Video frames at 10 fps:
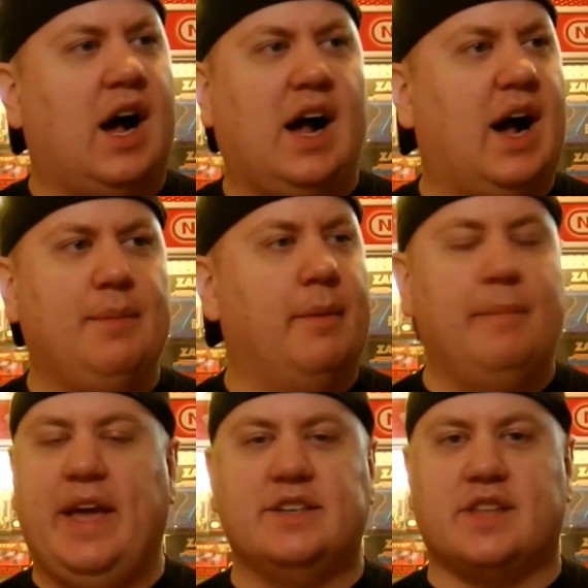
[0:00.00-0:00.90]
I'm
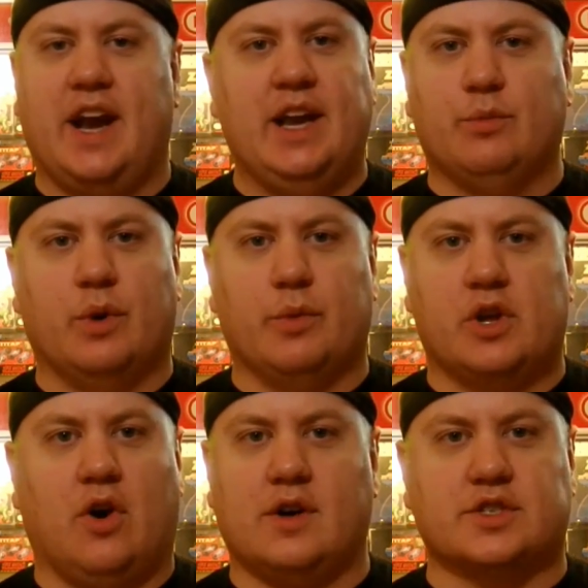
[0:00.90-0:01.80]
amazed that anyone
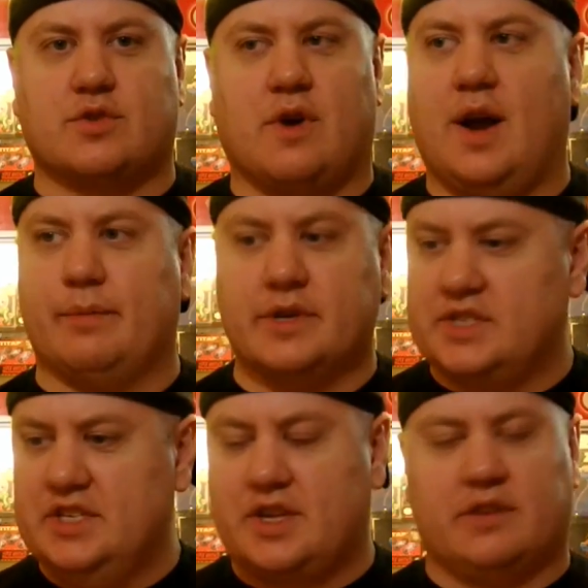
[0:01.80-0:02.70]
would cause crime,
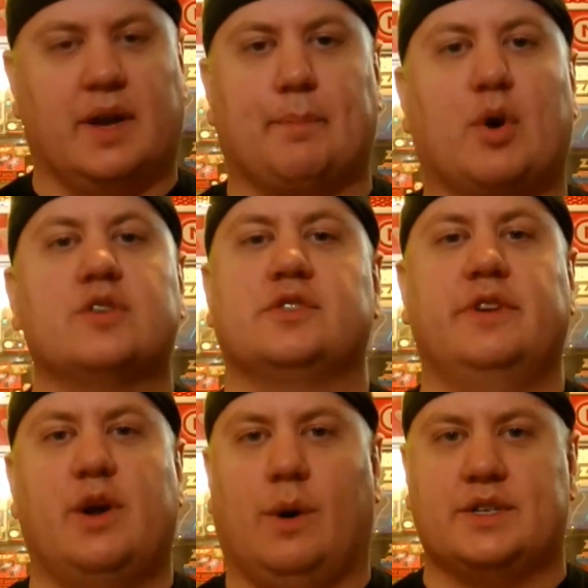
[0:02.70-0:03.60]
because he's gonna like
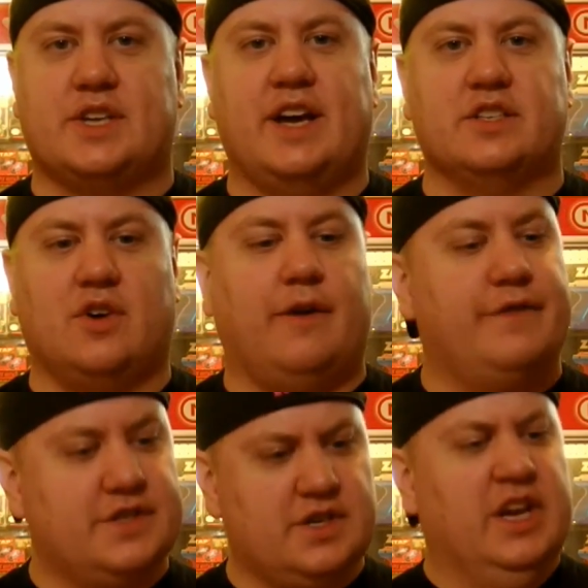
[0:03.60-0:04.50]
personally go outside his
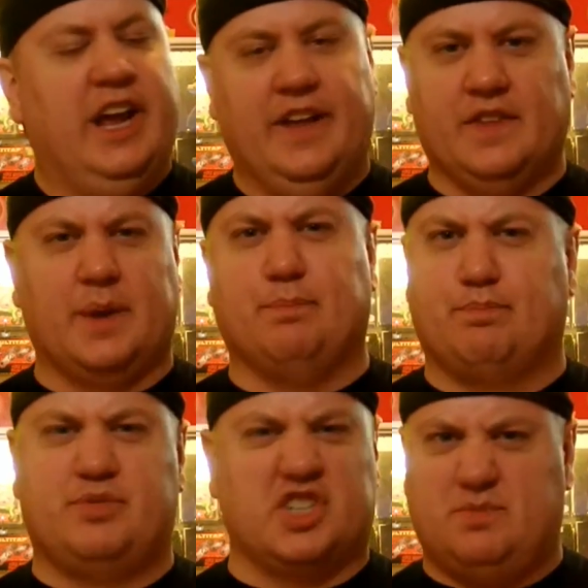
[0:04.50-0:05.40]
office and like
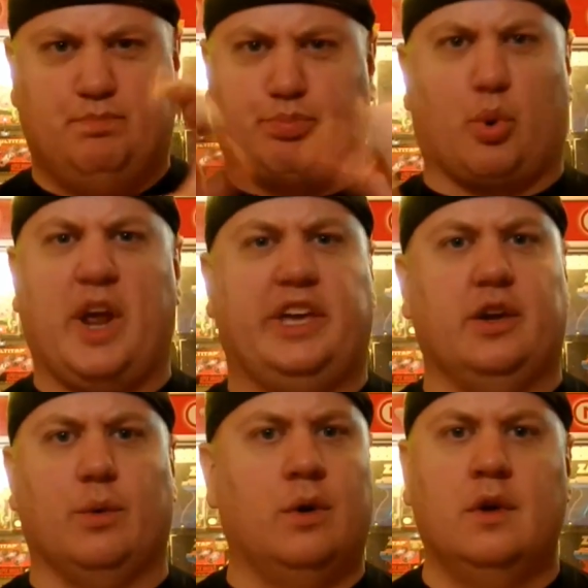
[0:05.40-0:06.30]
just break
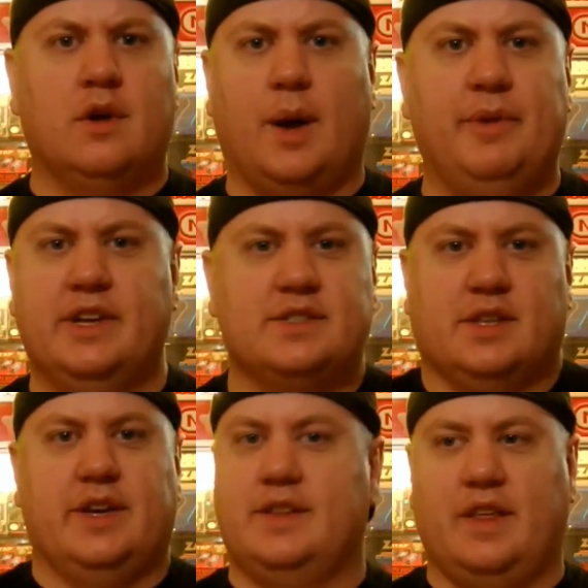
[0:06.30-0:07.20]
you. I mean, it's
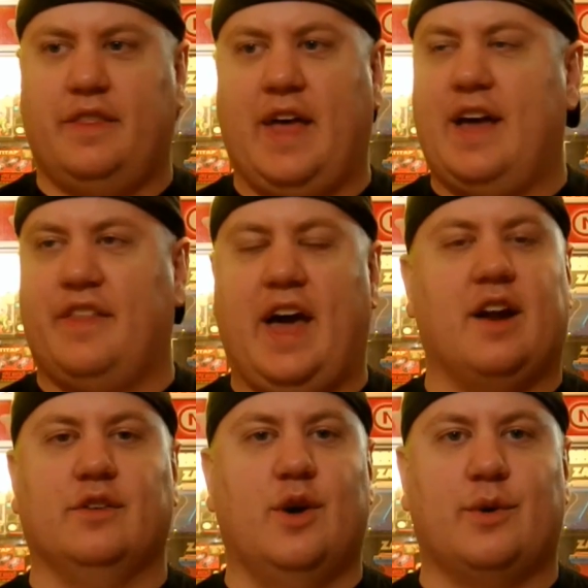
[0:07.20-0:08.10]
like
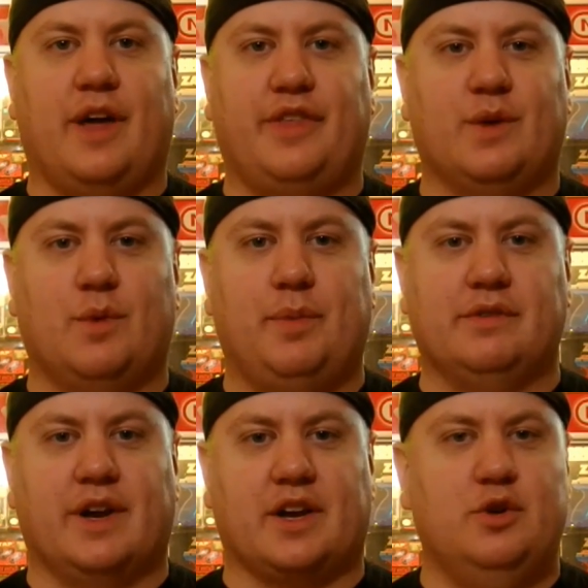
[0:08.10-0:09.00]
that alone I think would
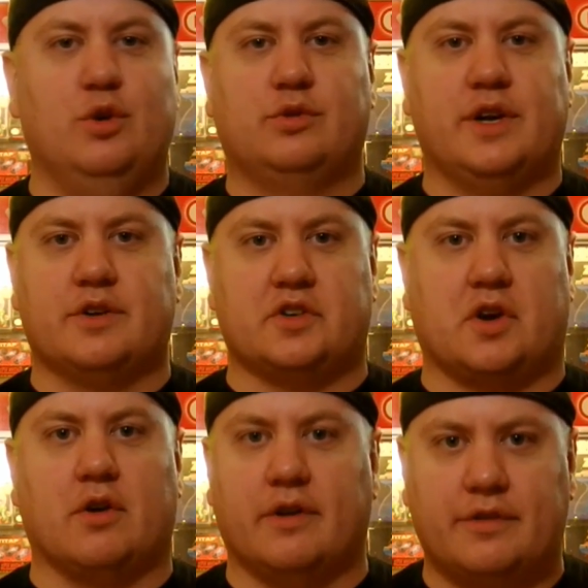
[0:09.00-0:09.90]
be like a nuclear
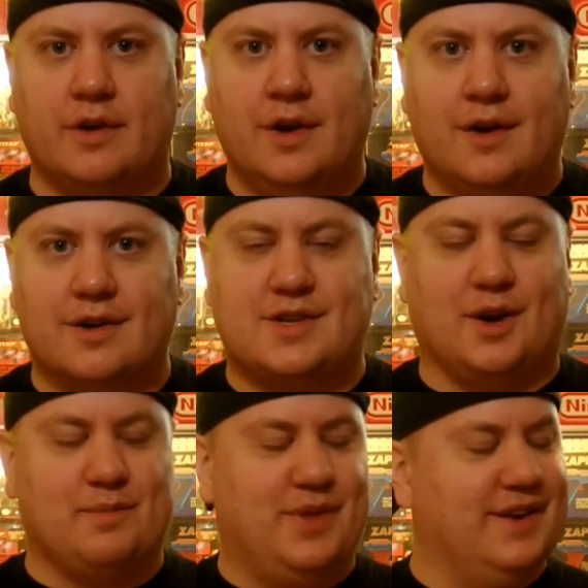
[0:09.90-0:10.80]
deterrent or
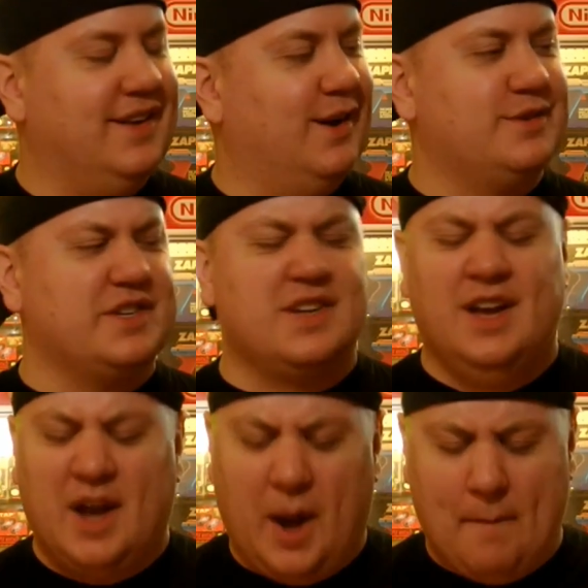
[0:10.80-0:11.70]
something. You know, just
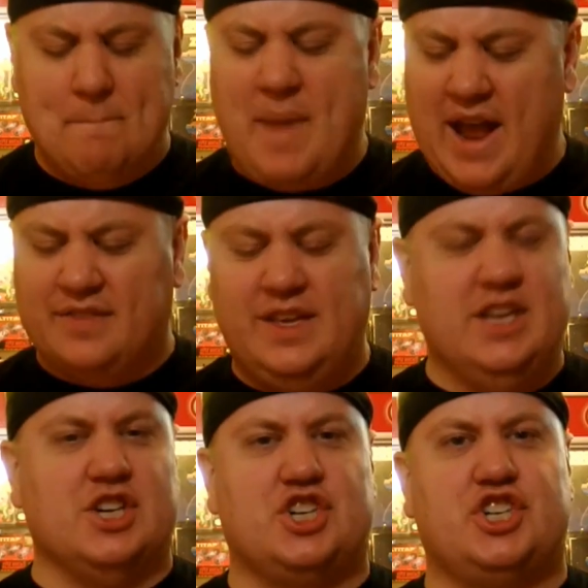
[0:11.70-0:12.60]
a
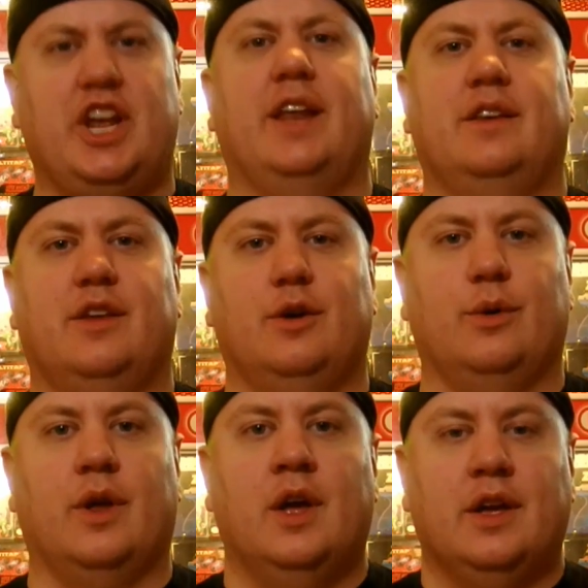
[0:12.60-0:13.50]
manly as shit
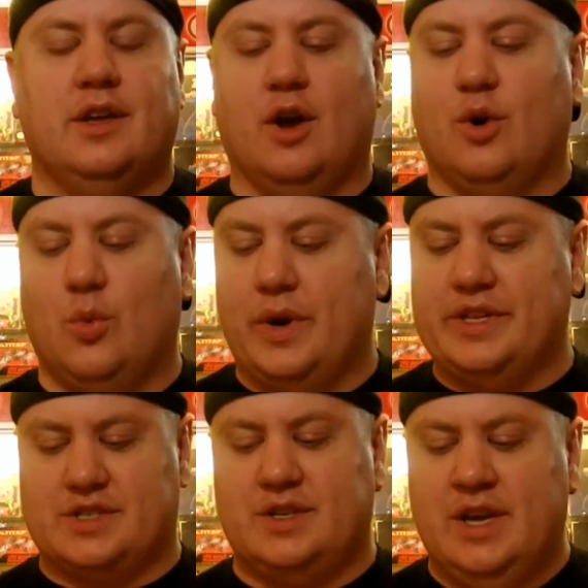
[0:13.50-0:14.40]
dude. You know, who when
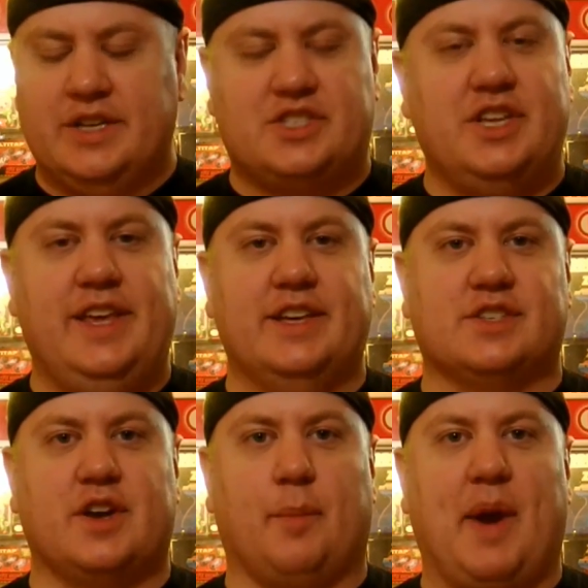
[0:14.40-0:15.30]
his city
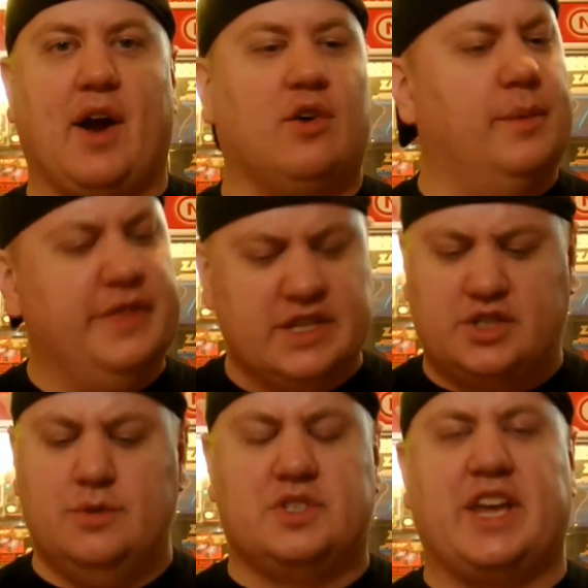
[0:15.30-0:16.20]
is under peril, I mean,
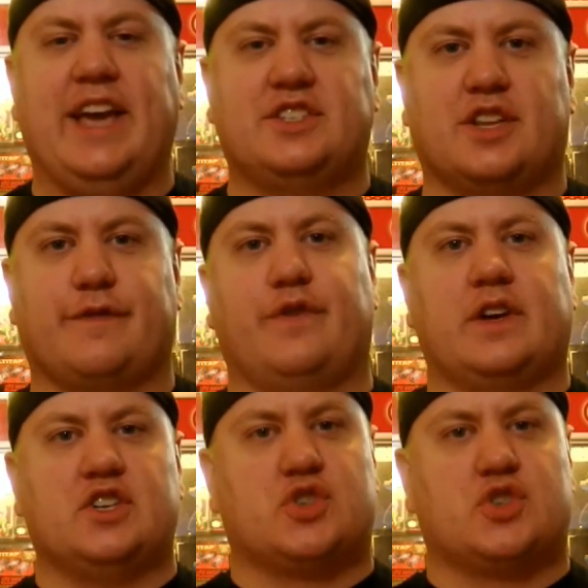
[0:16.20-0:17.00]
this dude takes to the freaking